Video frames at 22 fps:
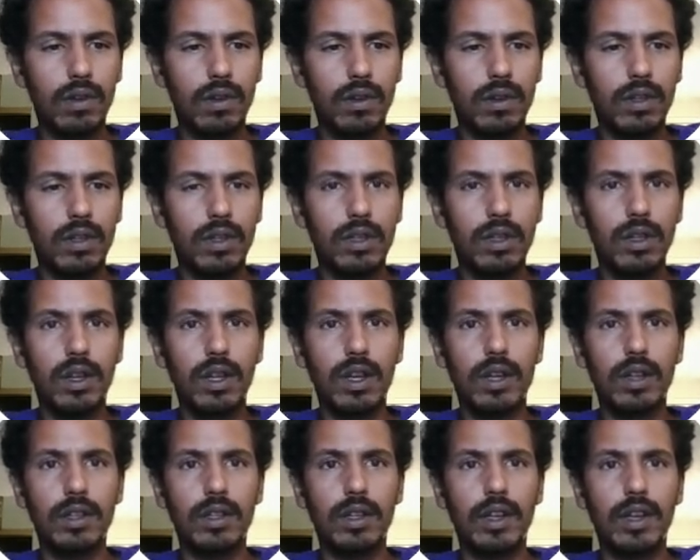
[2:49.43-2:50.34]
This should
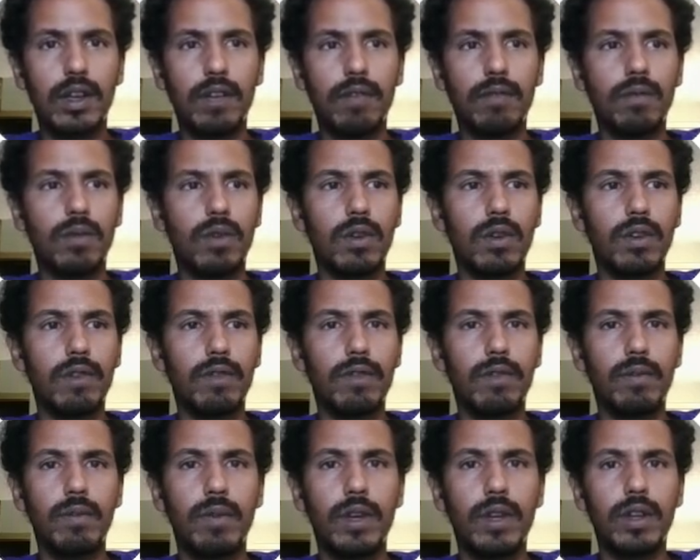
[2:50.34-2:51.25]
actually have more
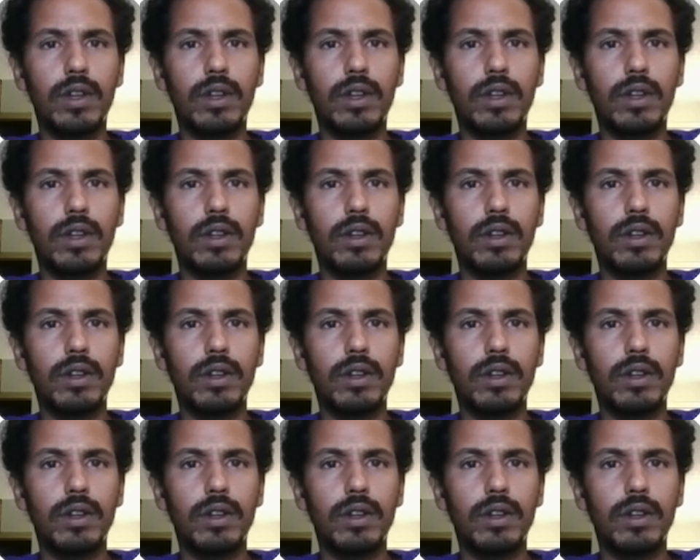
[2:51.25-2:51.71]
information.